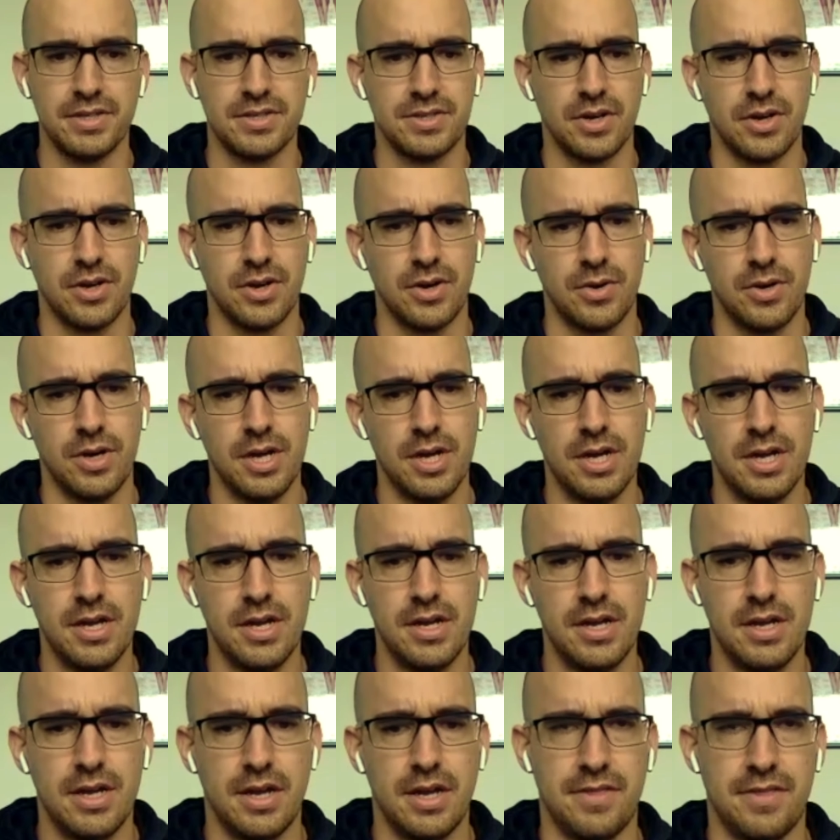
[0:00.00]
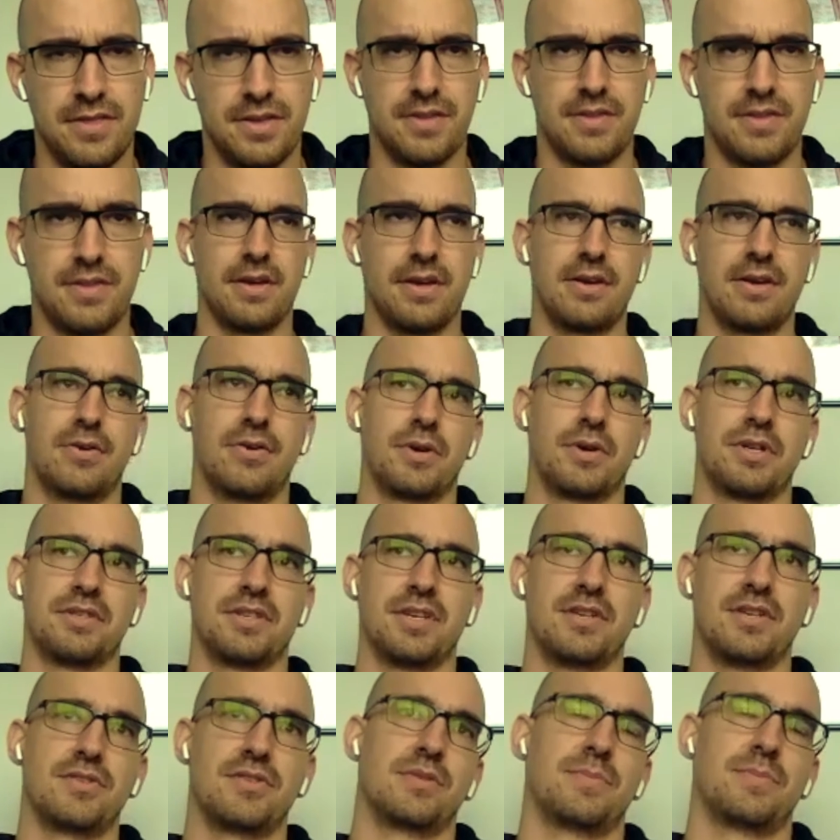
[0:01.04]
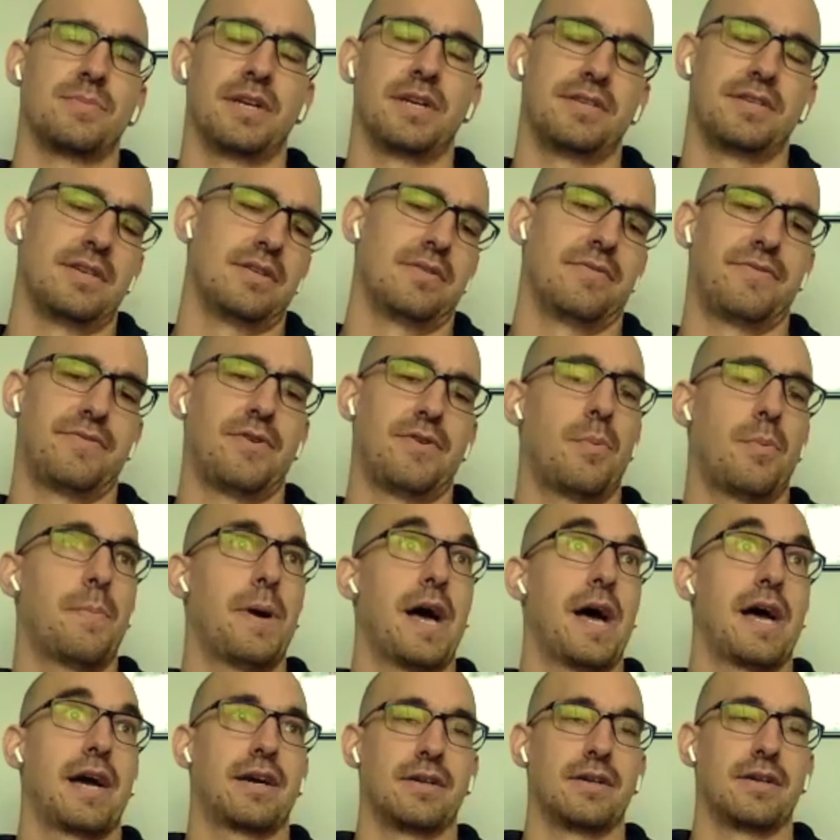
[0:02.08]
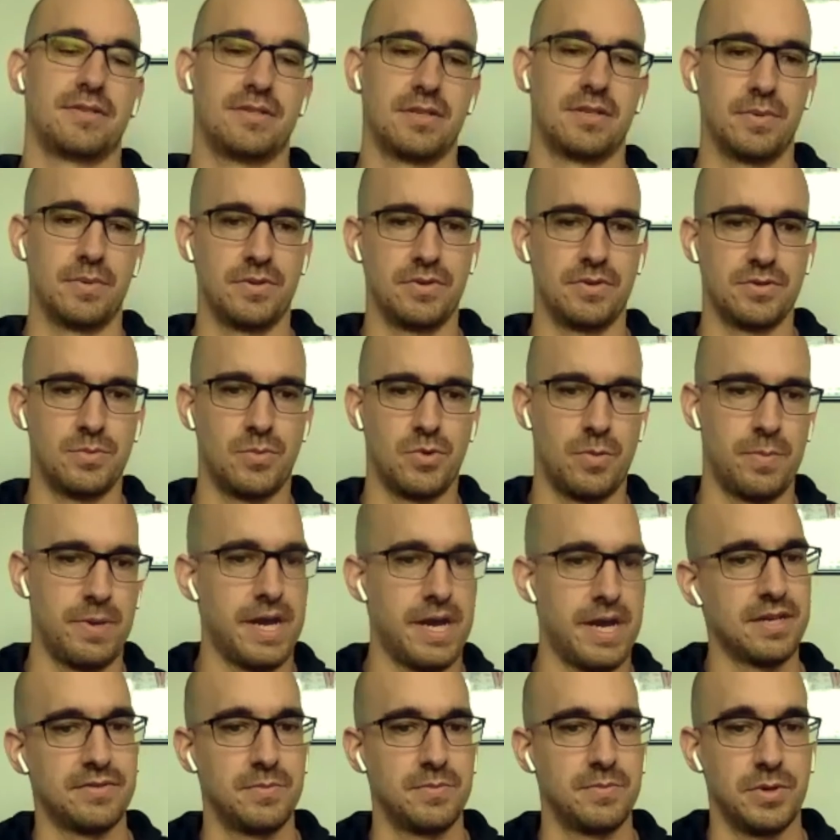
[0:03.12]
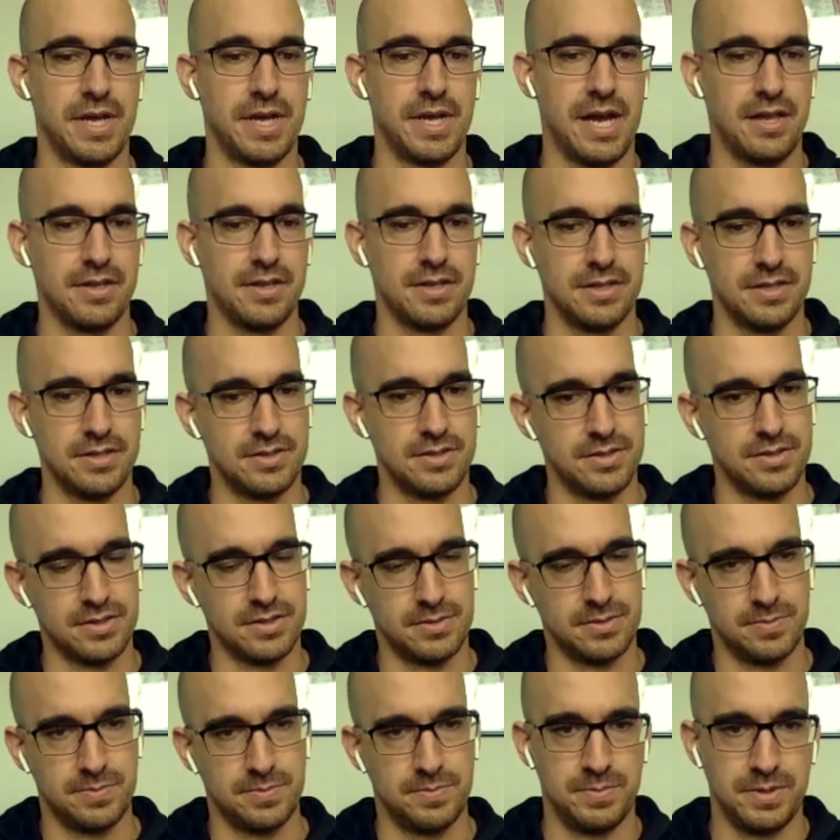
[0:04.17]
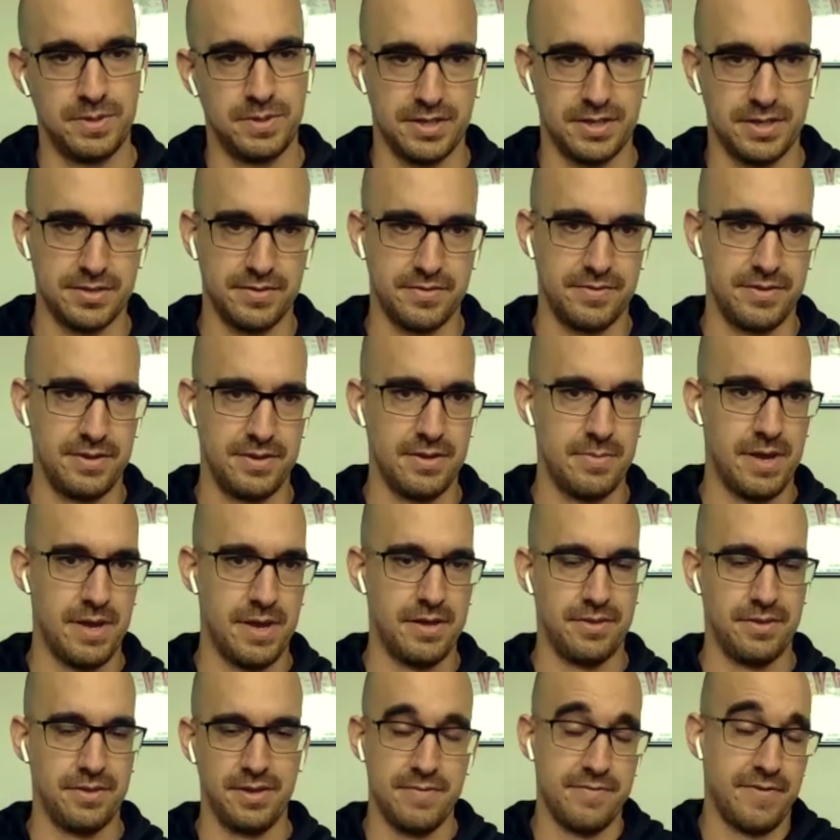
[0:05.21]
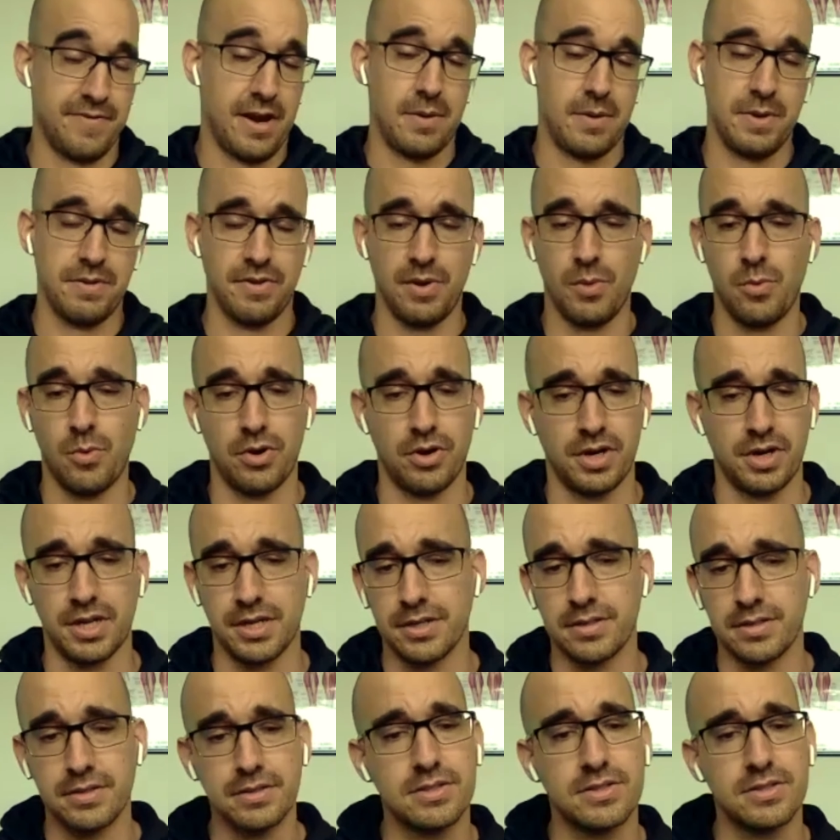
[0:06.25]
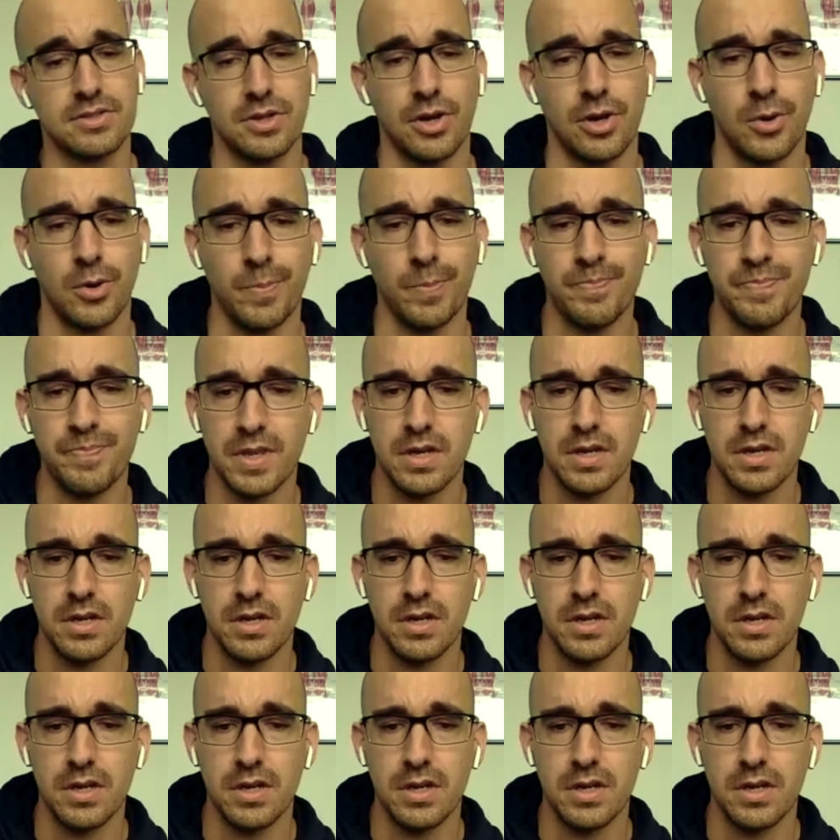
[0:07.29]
So I think that organizations might tend to fall back on some of those more passive modalities just because of the environment they work in. So,